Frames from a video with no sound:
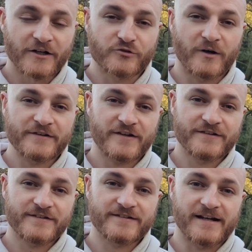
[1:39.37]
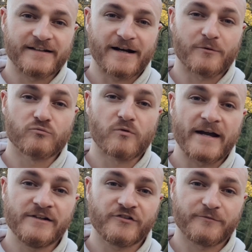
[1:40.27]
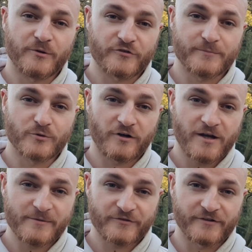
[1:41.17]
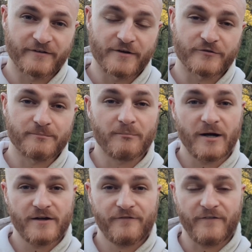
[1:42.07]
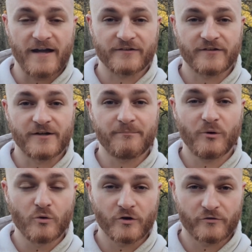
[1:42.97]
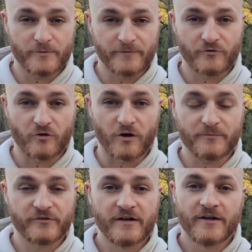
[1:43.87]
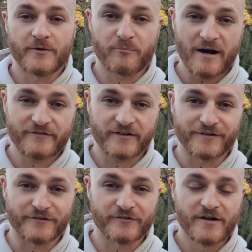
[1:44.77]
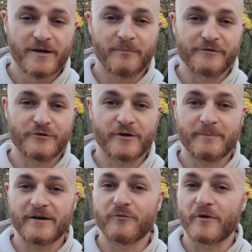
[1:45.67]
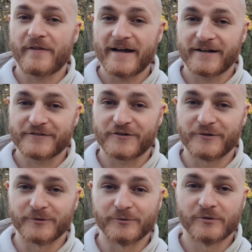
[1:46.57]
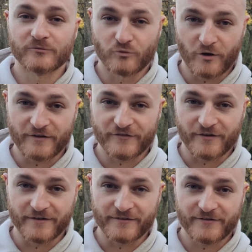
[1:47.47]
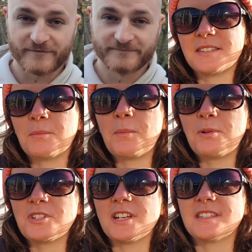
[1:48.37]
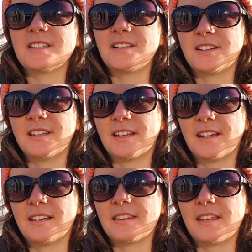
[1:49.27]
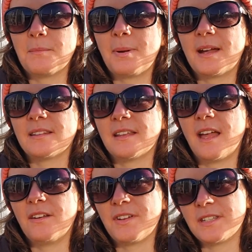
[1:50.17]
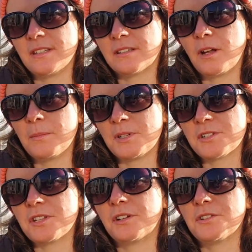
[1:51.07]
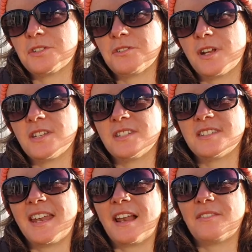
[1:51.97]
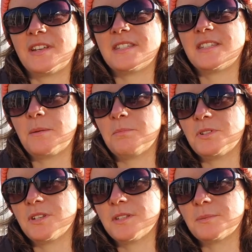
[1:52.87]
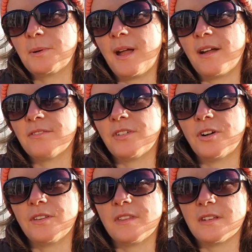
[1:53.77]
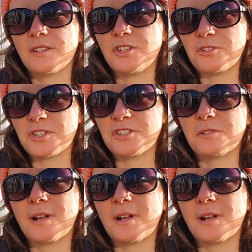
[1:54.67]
are trying to understand how a range of possible climate scenarios might affect an important group of crops, the brassicas, by doing a bit of what they like to call rocket science. So my project is looking at the impact that elevated carbon dioxide concentrations and elevated temperatures will have on the nutritional